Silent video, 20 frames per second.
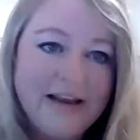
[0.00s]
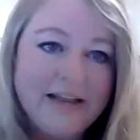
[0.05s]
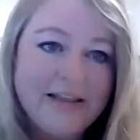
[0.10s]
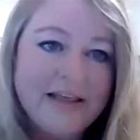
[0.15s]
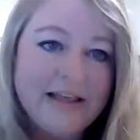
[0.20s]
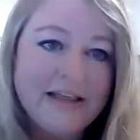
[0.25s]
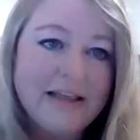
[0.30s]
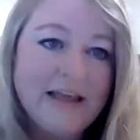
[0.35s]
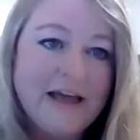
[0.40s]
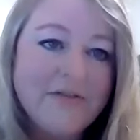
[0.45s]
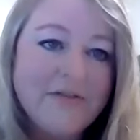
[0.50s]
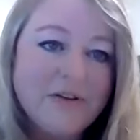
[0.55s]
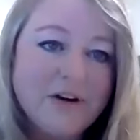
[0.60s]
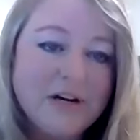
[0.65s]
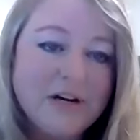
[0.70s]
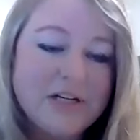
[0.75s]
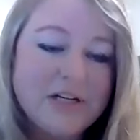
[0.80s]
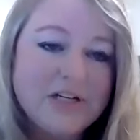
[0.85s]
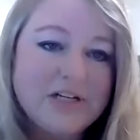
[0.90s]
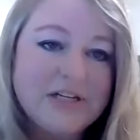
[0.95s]
They
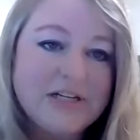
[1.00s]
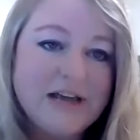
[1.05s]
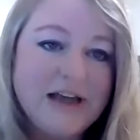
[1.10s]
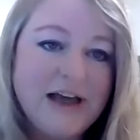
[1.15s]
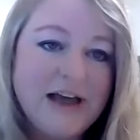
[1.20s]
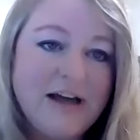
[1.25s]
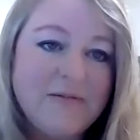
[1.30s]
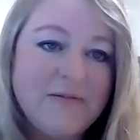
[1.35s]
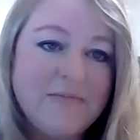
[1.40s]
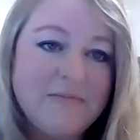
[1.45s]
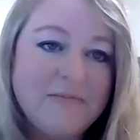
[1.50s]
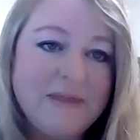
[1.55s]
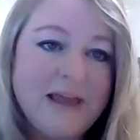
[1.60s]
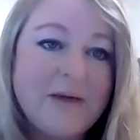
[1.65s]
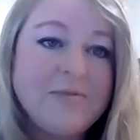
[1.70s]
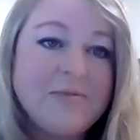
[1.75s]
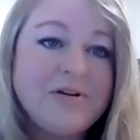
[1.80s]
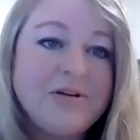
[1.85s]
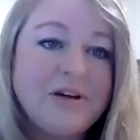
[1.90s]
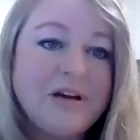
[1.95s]
leveraged the
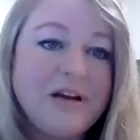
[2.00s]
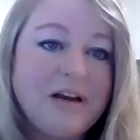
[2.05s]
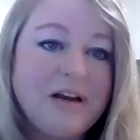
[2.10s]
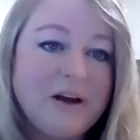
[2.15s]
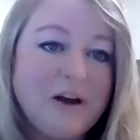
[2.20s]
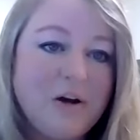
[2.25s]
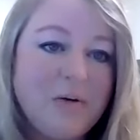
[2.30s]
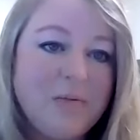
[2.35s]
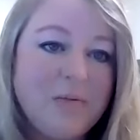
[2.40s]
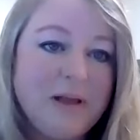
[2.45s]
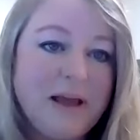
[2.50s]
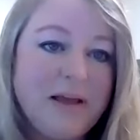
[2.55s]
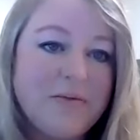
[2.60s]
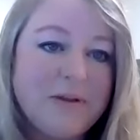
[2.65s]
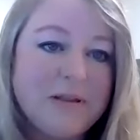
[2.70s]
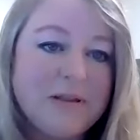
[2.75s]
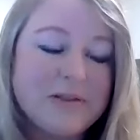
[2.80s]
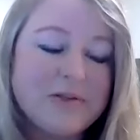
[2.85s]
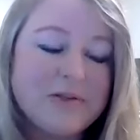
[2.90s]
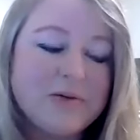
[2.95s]
opportunity to co-plan
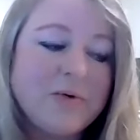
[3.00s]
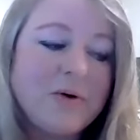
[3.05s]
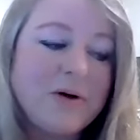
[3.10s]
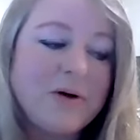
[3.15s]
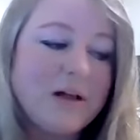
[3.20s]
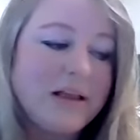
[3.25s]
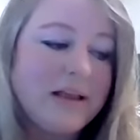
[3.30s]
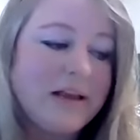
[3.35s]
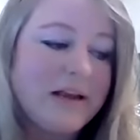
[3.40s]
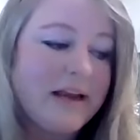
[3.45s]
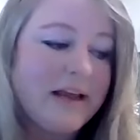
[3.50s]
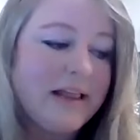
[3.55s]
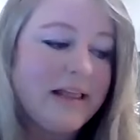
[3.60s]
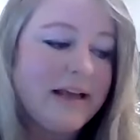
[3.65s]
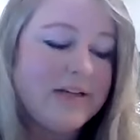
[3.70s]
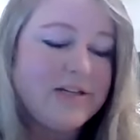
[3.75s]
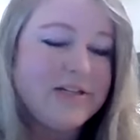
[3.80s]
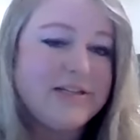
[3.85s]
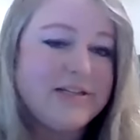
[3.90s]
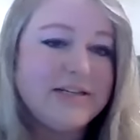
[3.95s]
with the school. And
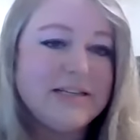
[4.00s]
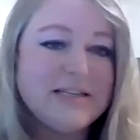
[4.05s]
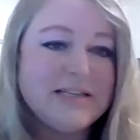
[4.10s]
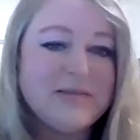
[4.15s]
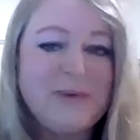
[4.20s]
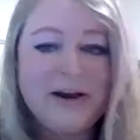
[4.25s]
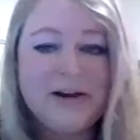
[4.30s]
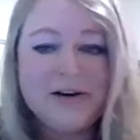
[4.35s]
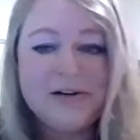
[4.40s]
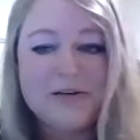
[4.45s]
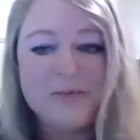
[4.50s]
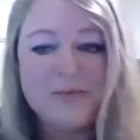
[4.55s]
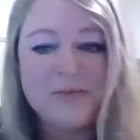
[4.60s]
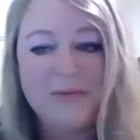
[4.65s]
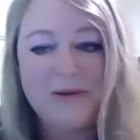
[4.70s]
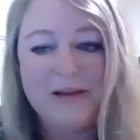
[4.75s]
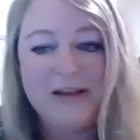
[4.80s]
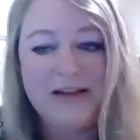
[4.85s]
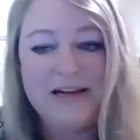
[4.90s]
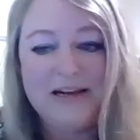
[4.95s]
that just inspires me
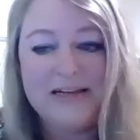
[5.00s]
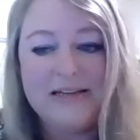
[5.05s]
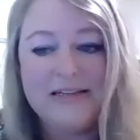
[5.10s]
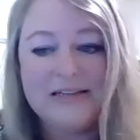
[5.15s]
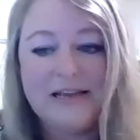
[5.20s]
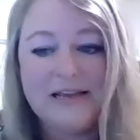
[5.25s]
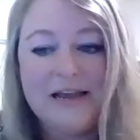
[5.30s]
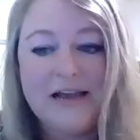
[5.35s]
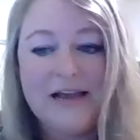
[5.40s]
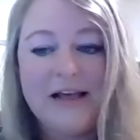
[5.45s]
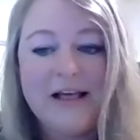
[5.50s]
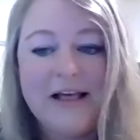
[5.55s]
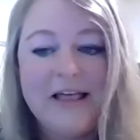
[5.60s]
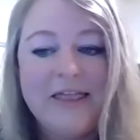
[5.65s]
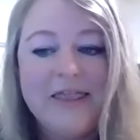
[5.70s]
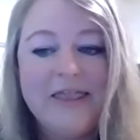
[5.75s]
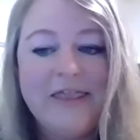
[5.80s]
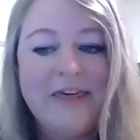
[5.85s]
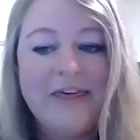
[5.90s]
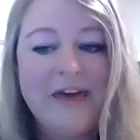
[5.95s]
because
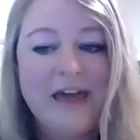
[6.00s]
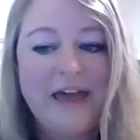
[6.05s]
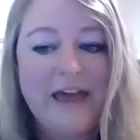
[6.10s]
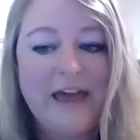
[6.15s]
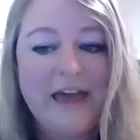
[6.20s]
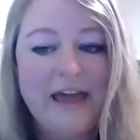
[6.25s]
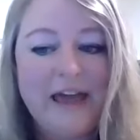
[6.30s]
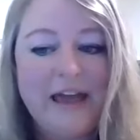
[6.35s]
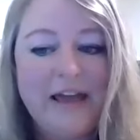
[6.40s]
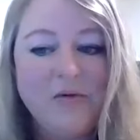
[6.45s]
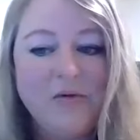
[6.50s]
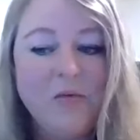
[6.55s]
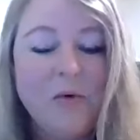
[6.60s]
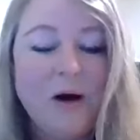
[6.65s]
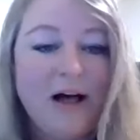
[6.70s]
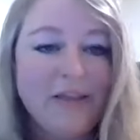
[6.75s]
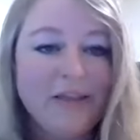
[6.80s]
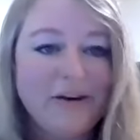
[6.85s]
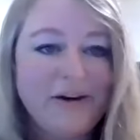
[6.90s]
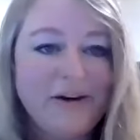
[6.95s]

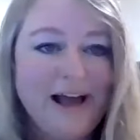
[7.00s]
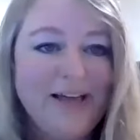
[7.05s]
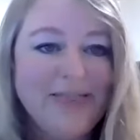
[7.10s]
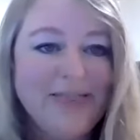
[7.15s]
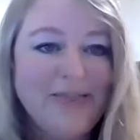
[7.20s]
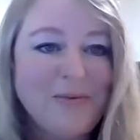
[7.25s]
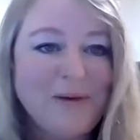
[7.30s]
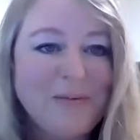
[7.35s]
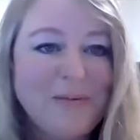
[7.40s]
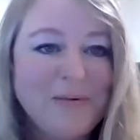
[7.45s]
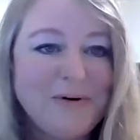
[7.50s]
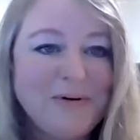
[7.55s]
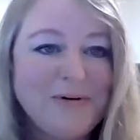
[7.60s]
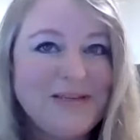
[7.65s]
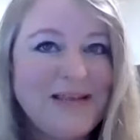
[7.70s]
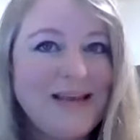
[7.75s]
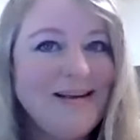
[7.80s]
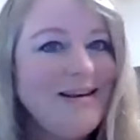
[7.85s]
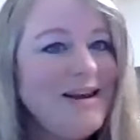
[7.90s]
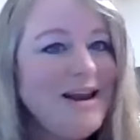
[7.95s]
while they're not the people who
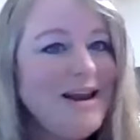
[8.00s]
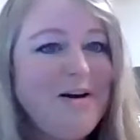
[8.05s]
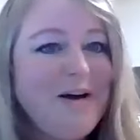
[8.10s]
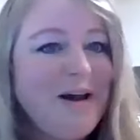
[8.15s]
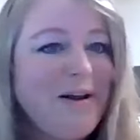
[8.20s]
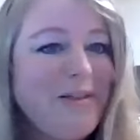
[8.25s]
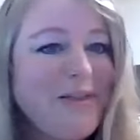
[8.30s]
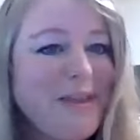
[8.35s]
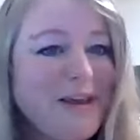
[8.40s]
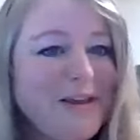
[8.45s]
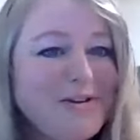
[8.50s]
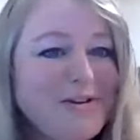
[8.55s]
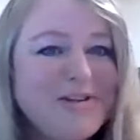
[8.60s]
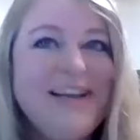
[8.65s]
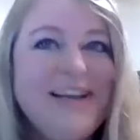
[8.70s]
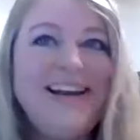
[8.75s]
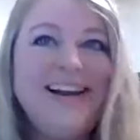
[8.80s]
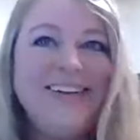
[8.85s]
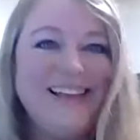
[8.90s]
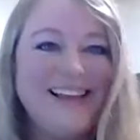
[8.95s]
say, no, I don't think you
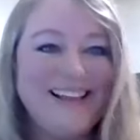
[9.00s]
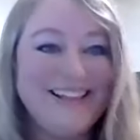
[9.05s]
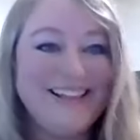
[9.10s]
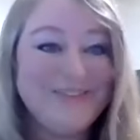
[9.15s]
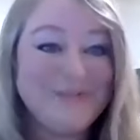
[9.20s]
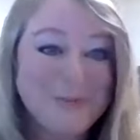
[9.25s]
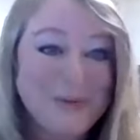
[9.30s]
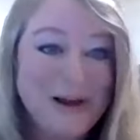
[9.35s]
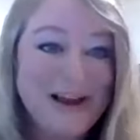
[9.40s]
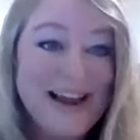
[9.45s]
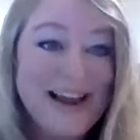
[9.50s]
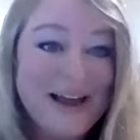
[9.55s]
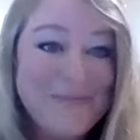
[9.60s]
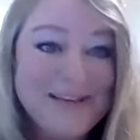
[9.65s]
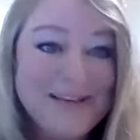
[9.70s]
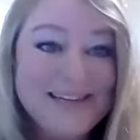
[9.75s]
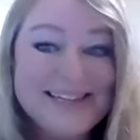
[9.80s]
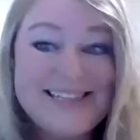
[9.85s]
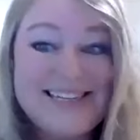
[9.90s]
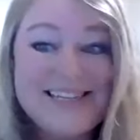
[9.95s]
should, like, we might not
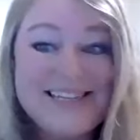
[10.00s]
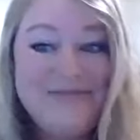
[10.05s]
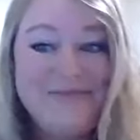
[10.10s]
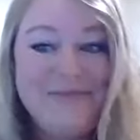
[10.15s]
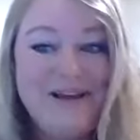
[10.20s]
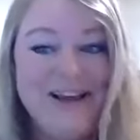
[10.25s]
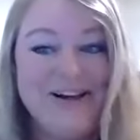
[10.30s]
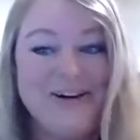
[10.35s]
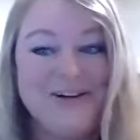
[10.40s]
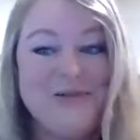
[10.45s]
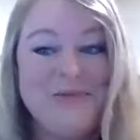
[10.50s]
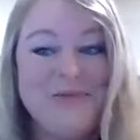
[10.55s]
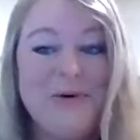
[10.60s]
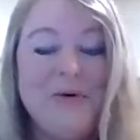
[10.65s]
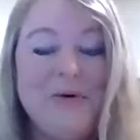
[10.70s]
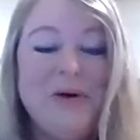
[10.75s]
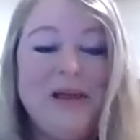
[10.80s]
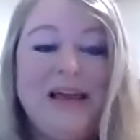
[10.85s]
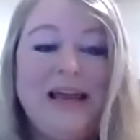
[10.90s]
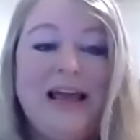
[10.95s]
be decision makers,
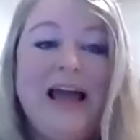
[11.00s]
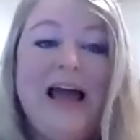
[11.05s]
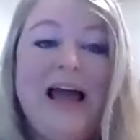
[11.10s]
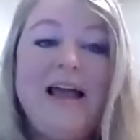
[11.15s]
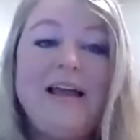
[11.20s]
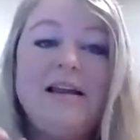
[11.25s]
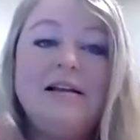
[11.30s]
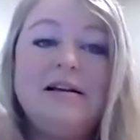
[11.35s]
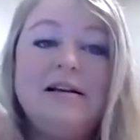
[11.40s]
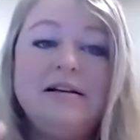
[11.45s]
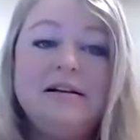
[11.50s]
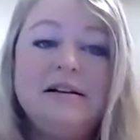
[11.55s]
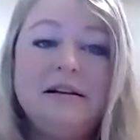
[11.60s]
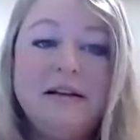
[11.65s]
but we can